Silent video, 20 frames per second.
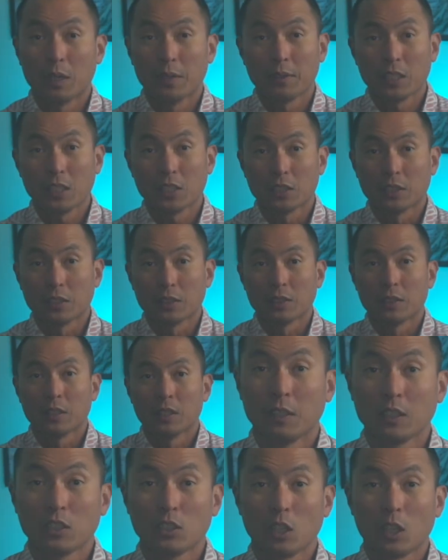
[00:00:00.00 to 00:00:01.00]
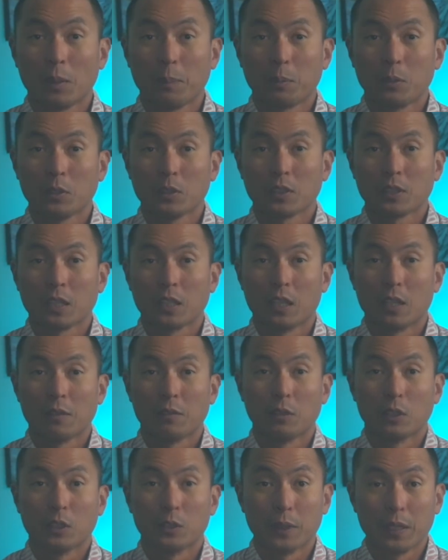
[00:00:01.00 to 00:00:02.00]
renovations? Fixer-uppers can
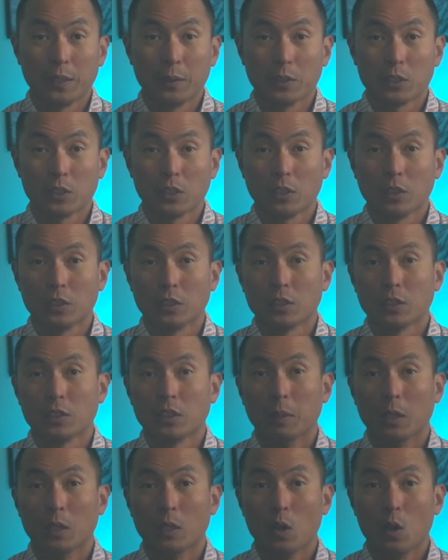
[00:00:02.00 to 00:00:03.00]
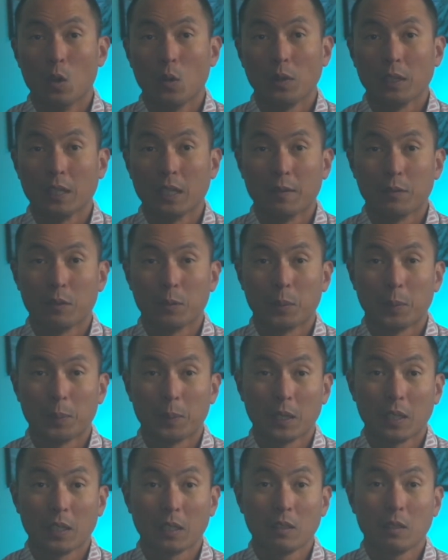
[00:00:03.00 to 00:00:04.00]
offer great returns, but only if you're
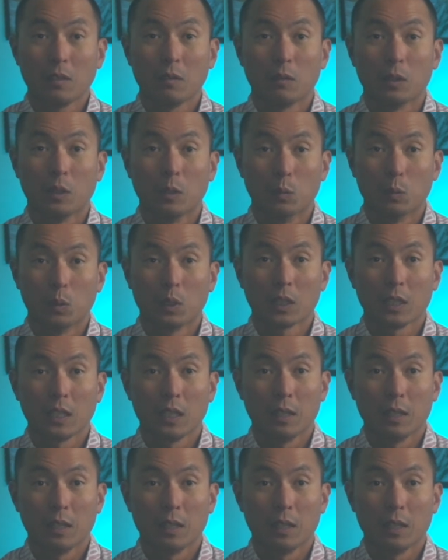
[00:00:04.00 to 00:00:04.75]
prepared for the work